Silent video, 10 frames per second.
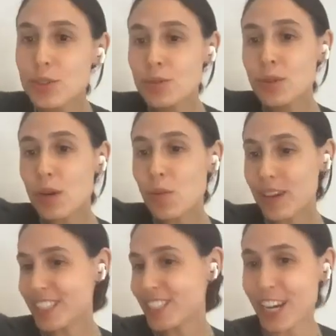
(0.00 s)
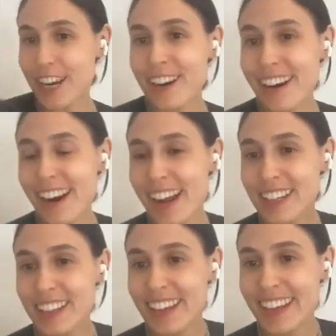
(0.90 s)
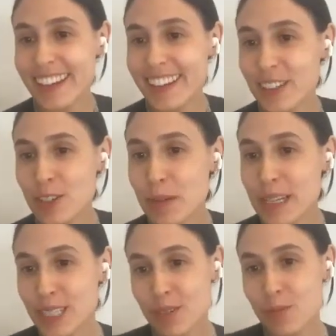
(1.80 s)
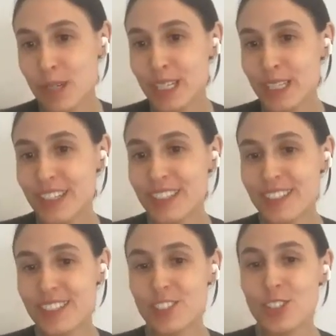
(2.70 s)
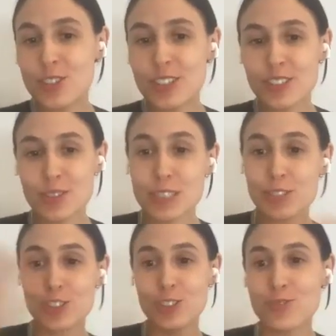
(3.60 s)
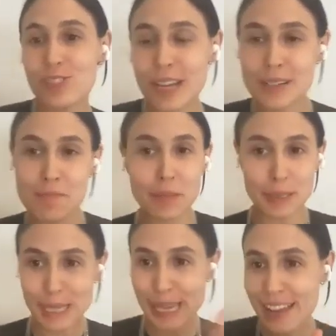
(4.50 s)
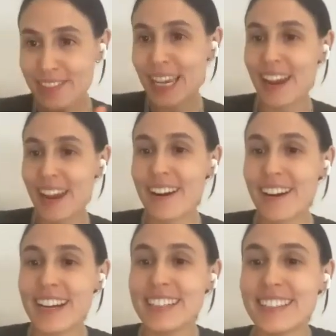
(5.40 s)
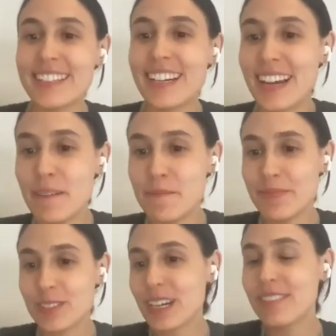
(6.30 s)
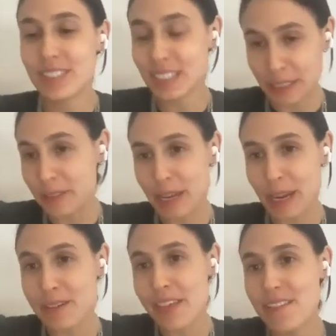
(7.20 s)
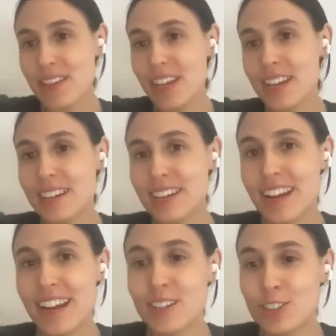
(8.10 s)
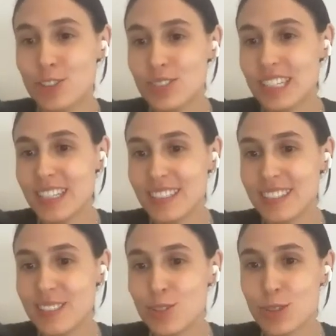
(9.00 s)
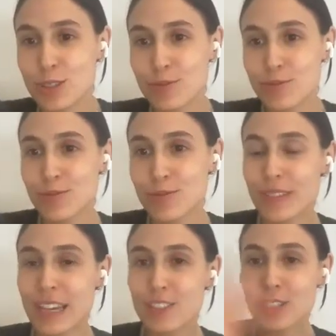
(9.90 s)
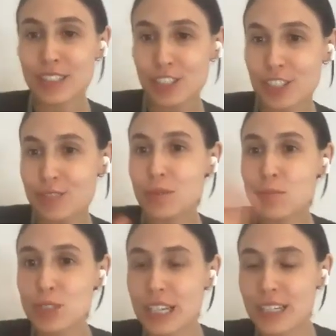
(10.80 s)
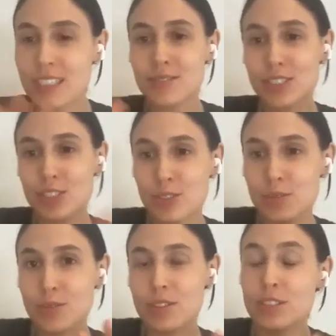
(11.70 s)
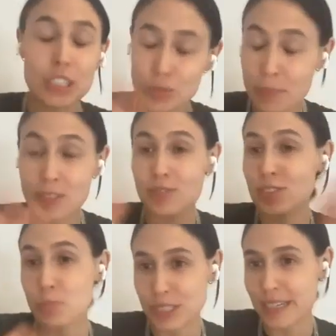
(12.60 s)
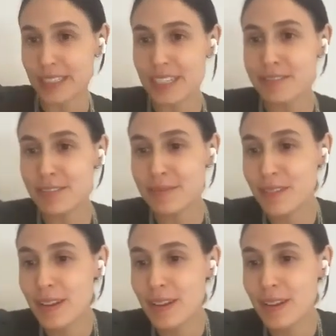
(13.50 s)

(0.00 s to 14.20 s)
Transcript: do you want to share anything, based on what the research you've done in building Evvy care and or clinical care with Evvy, and how you've seen sort of that transition from disruptive to protective?